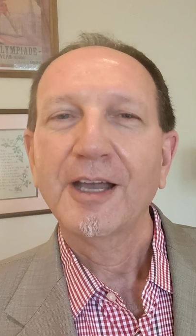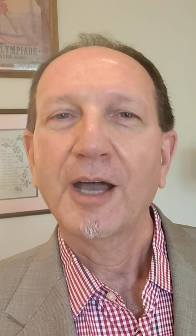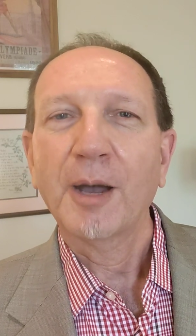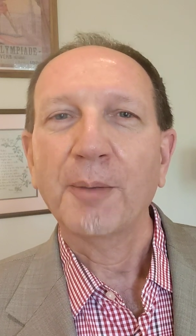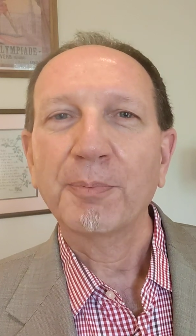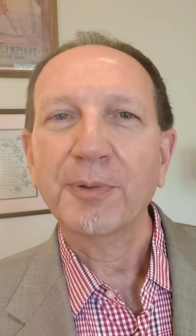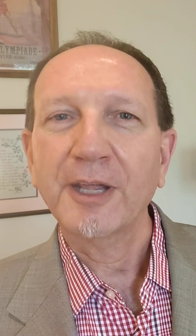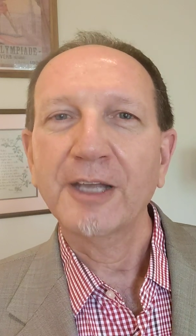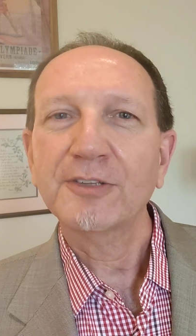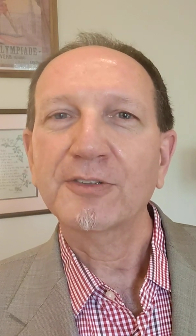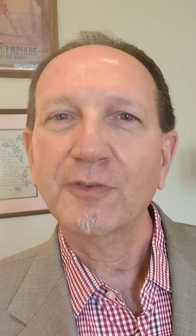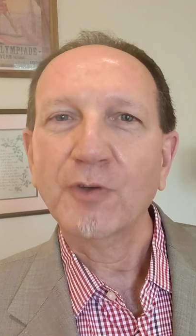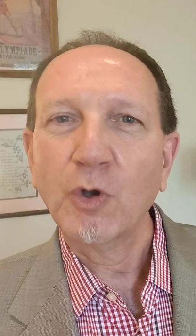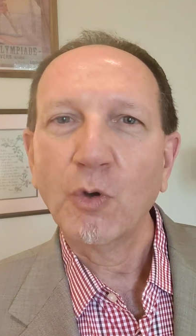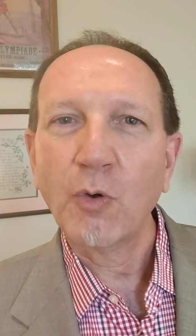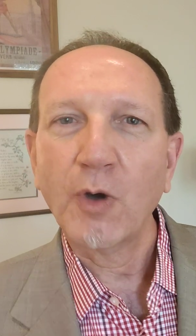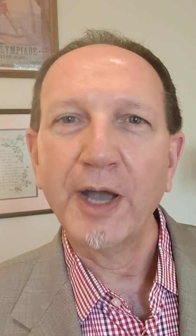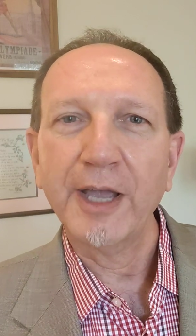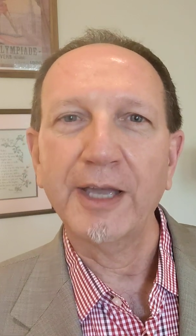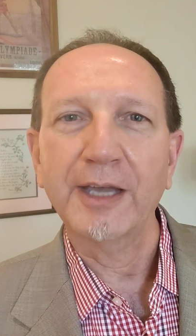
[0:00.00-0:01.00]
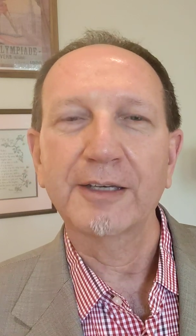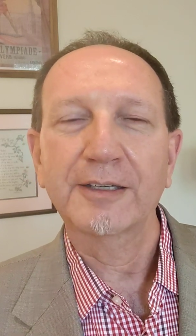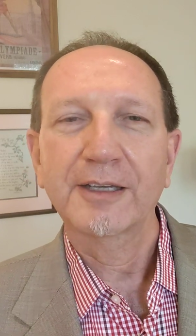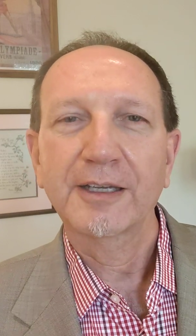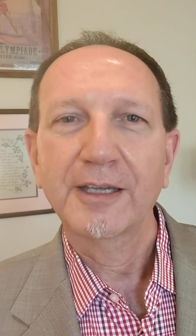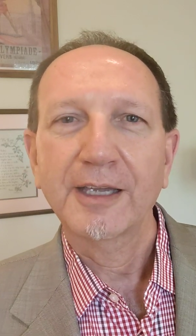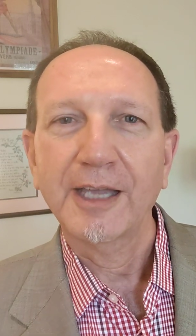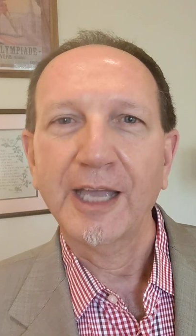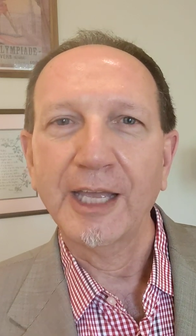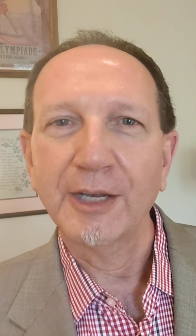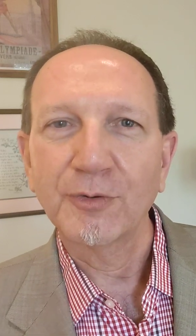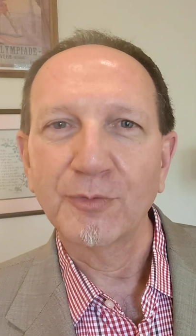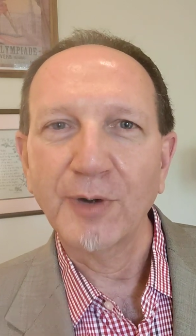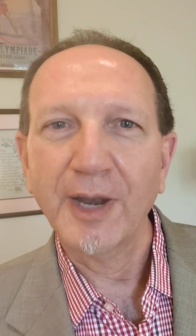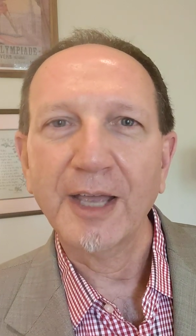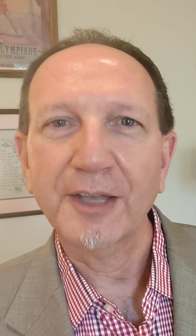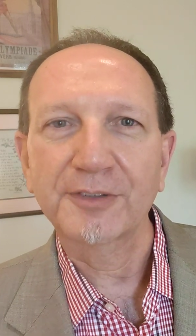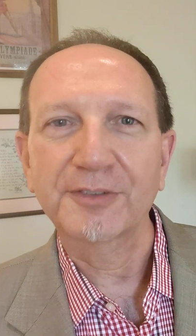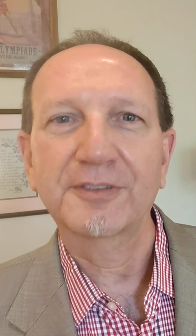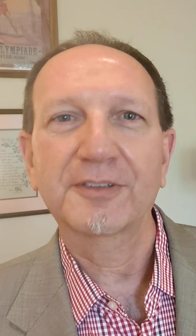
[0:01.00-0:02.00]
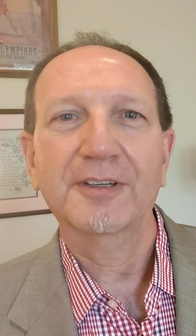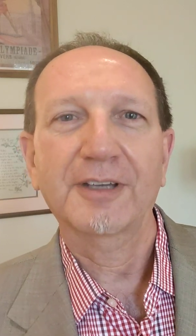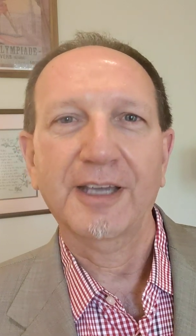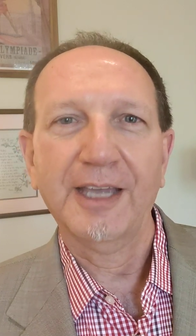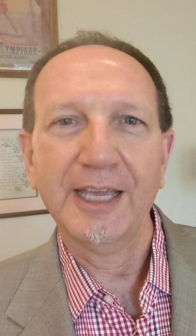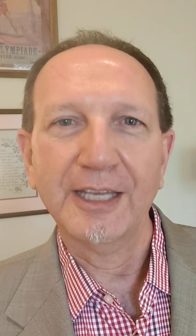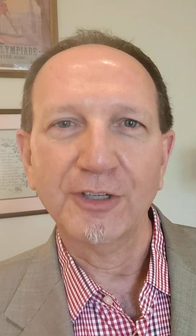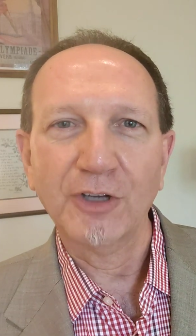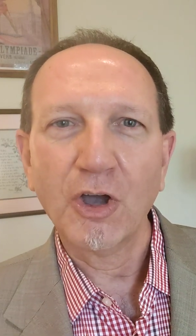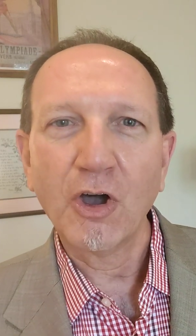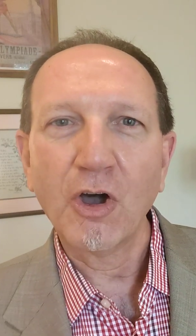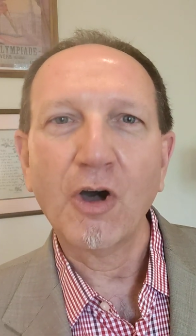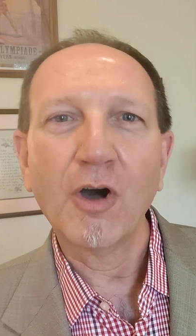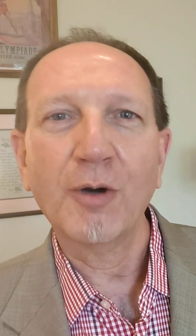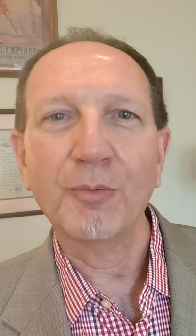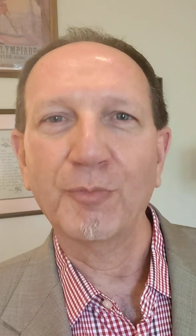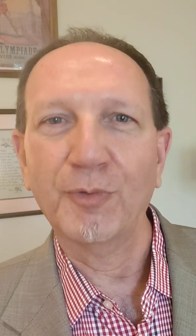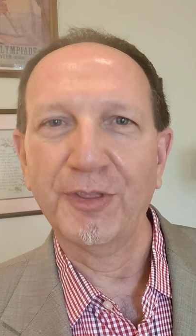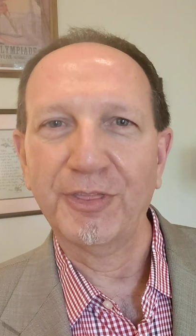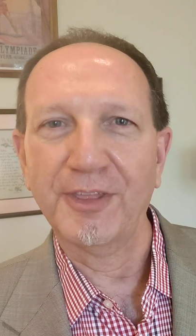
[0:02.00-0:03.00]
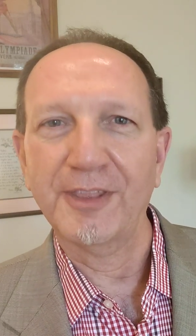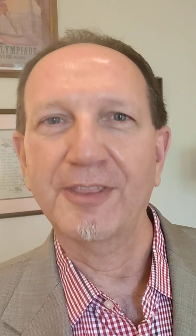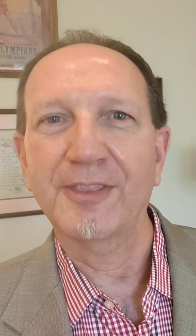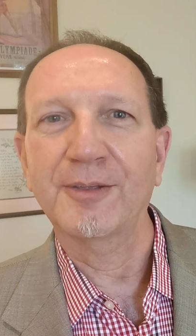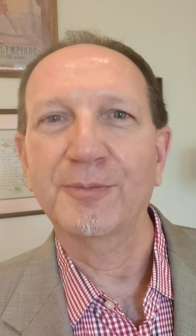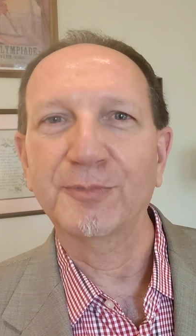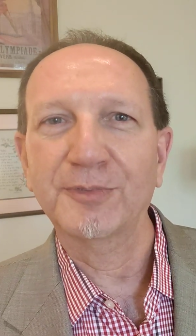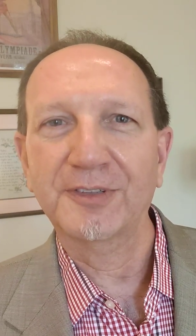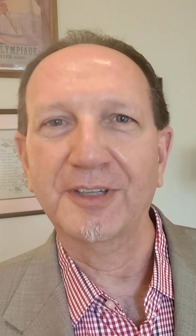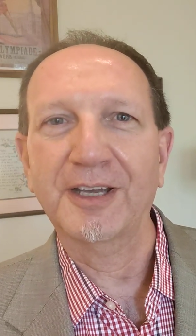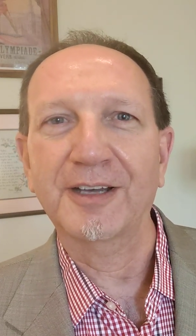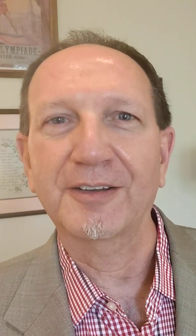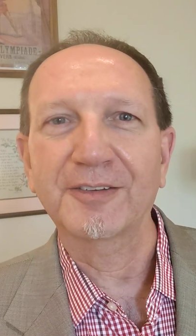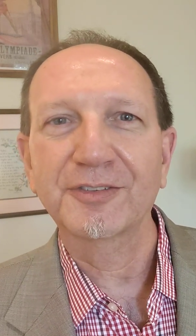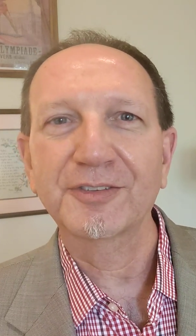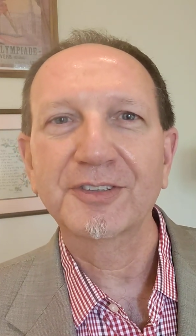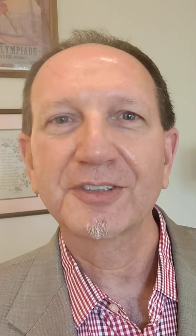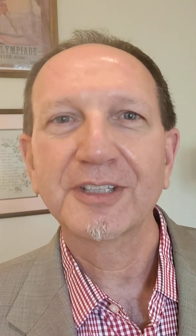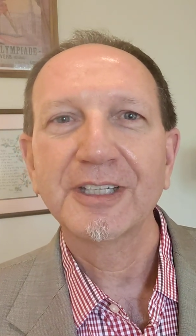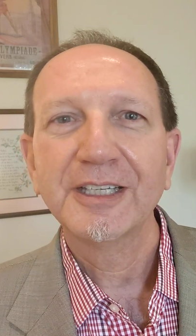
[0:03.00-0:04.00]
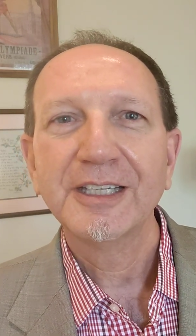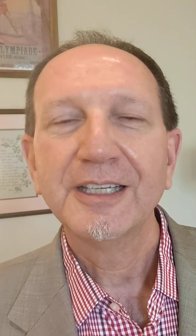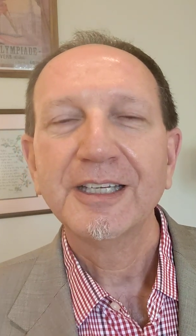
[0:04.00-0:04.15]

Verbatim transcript: a place of quiet and rest and calm within themselves